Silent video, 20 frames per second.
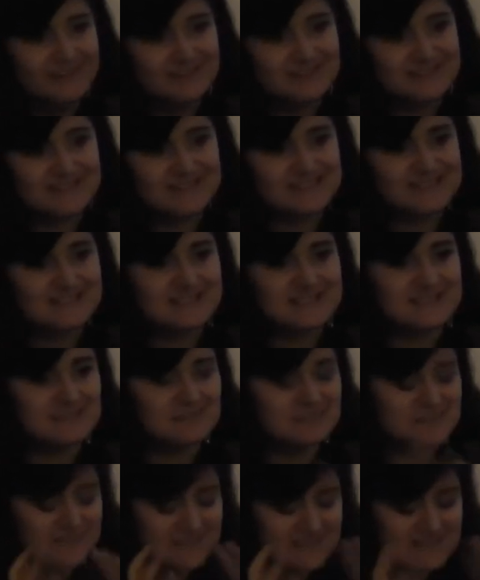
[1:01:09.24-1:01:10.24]
The
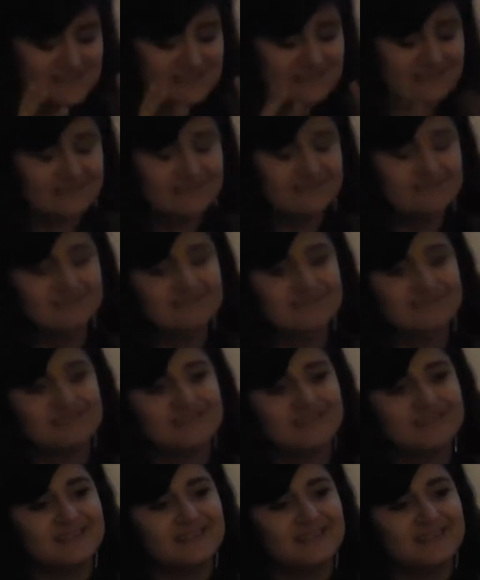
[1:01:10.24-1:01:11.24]
system is,
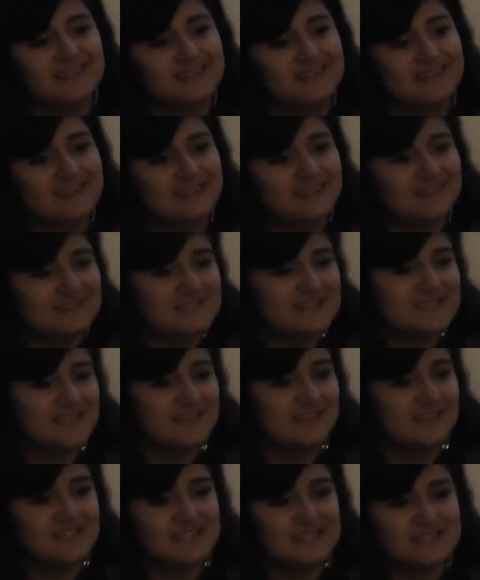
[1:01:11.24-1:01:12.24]
it's
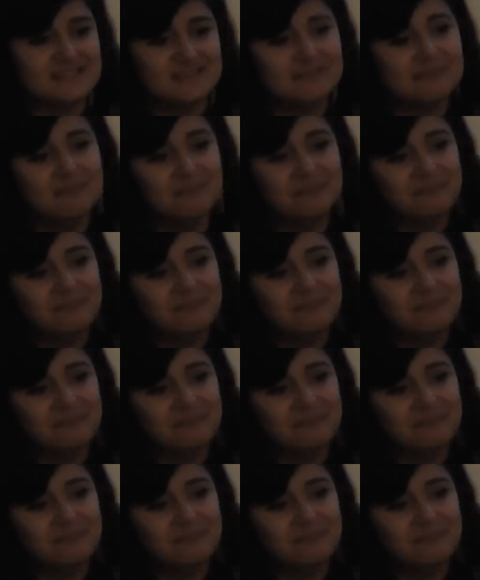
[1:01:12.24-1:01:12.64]
crazy.